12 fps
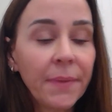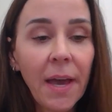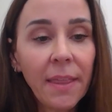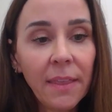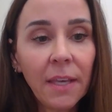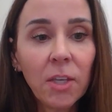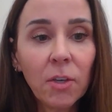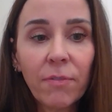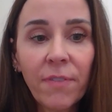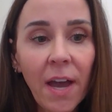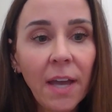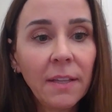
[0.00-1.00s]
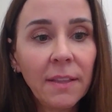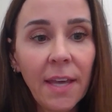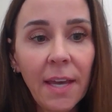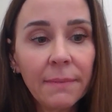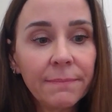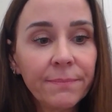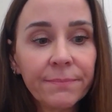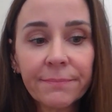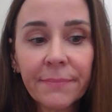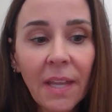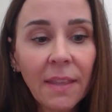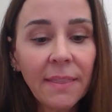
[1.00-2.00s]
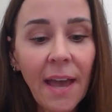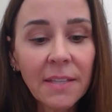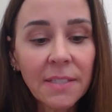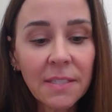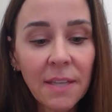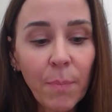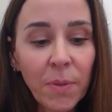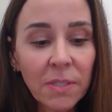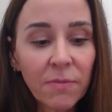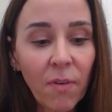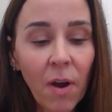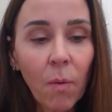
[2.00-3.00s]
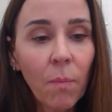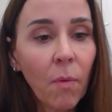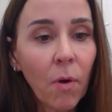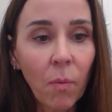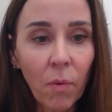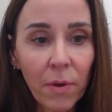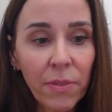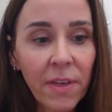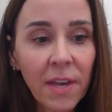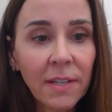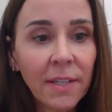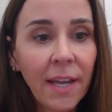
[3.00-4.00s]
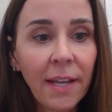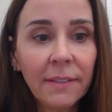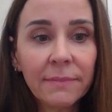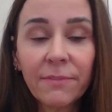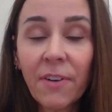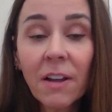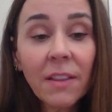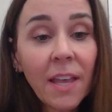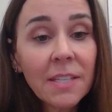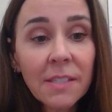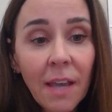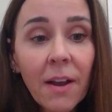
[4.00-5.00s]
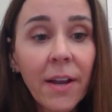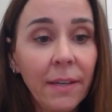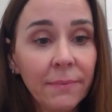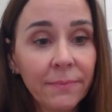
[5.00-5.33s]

I think you'll find that step is far more worth it and far less scary.